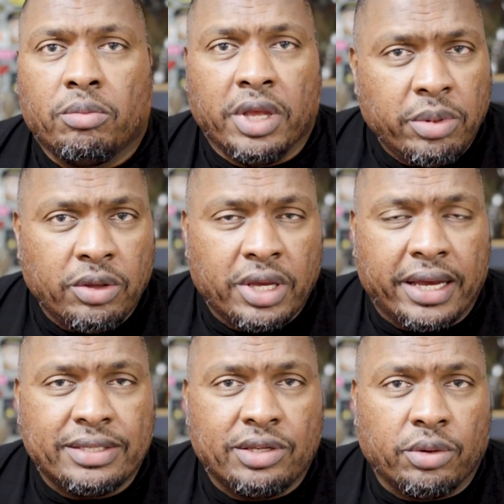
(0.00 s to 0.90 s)
Maybe you
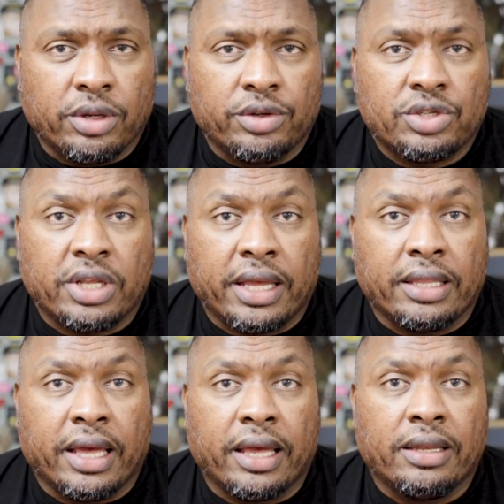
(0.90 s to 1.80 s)
guys don't
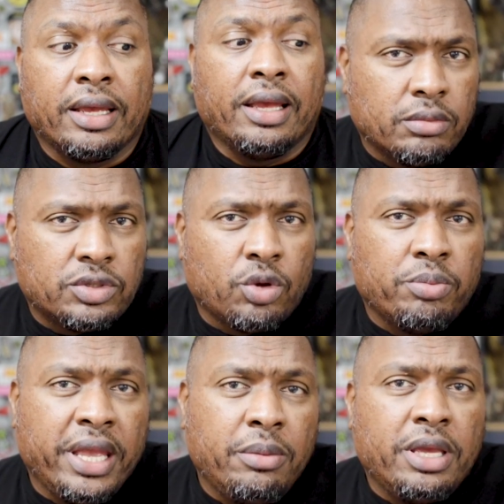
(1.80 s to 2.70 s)
understand that. So
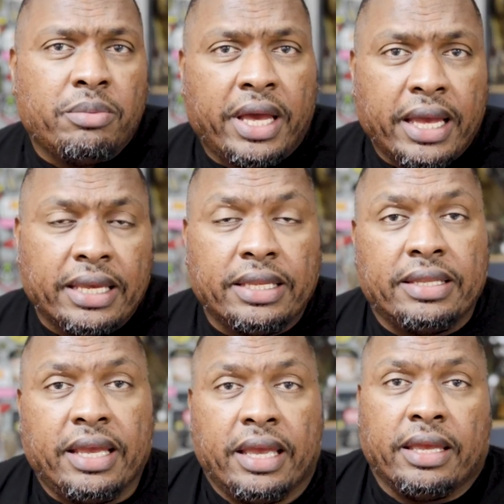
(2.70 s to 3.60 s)
maybe back in
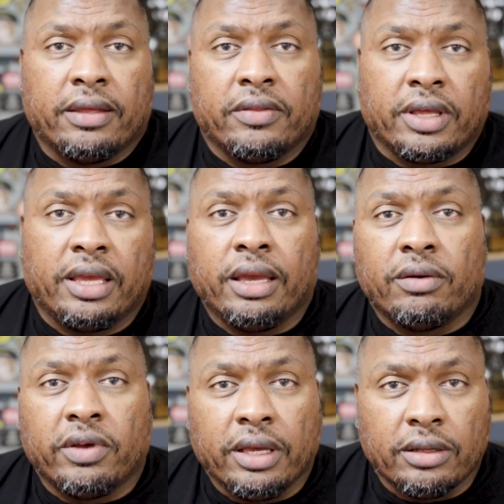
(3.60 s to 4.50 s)
the day the
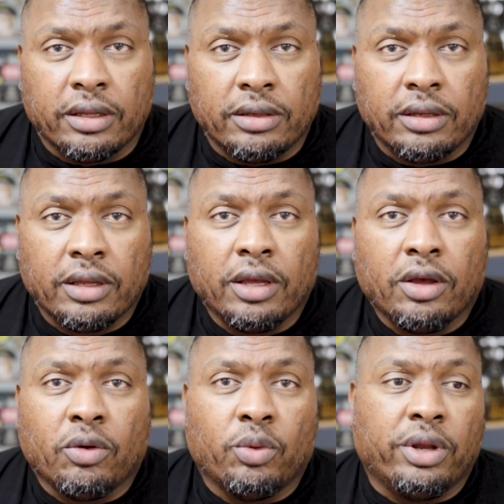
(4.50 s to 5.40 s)
King of England
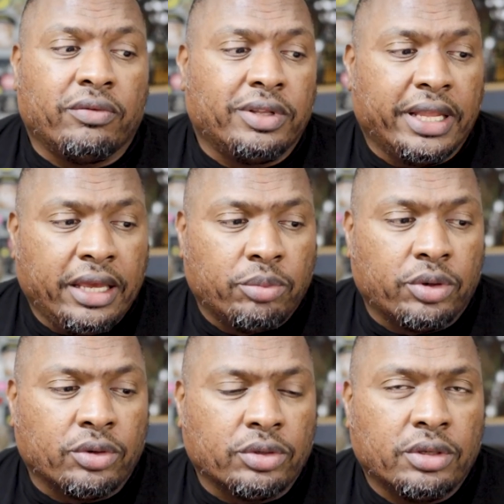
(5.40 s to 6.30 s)
would have
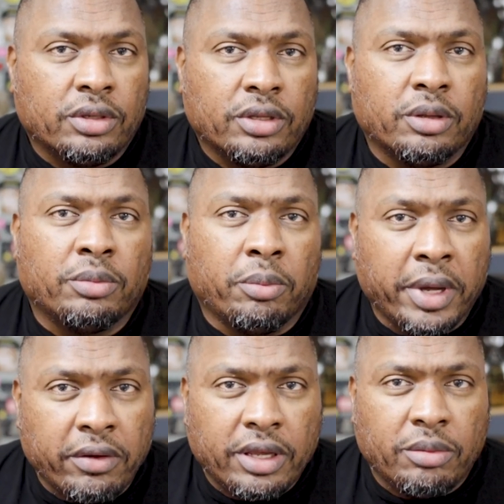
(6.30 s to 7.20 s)
labeled the
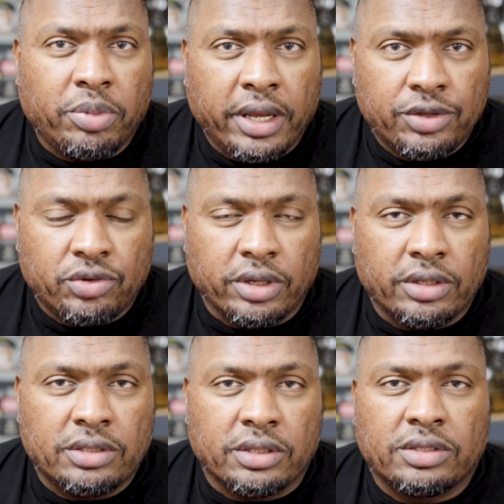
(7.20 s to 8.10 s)
American
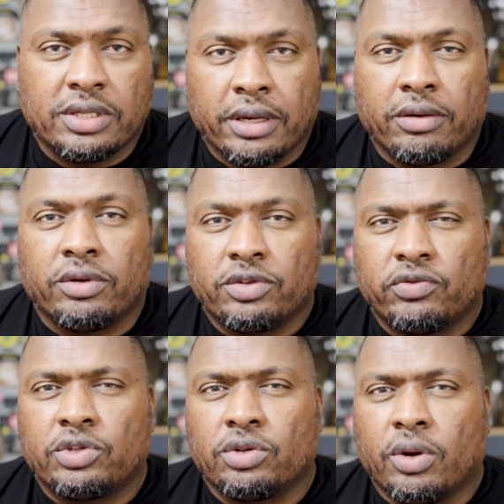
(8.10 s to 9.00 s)
patriots as terrorists
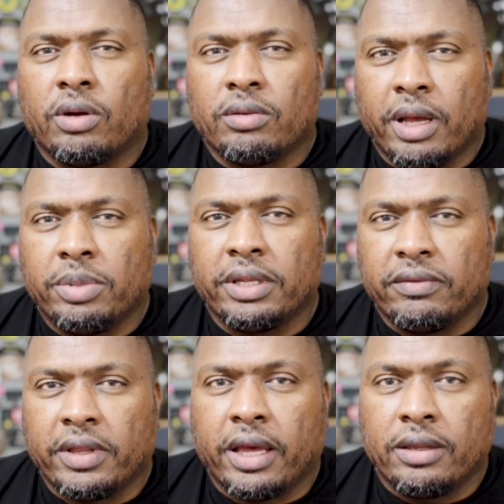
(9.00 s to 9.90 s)
for sure. I
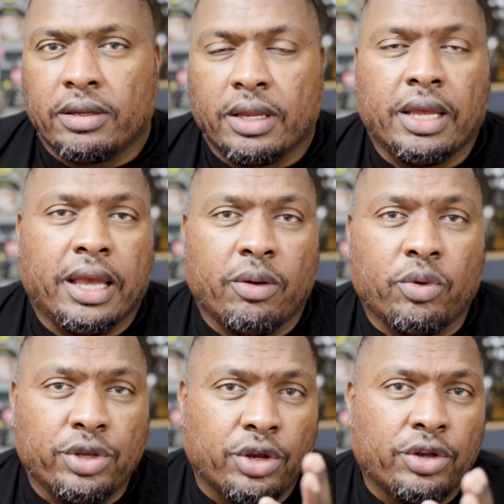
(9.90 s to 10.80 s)
believe that.
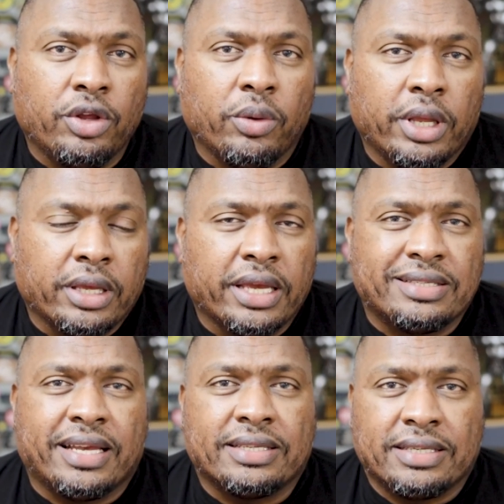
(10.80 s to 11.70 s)
And what you're doing
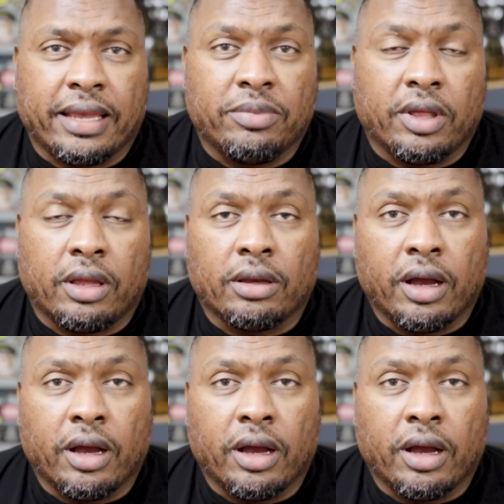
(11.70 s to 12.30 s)
is that same thing.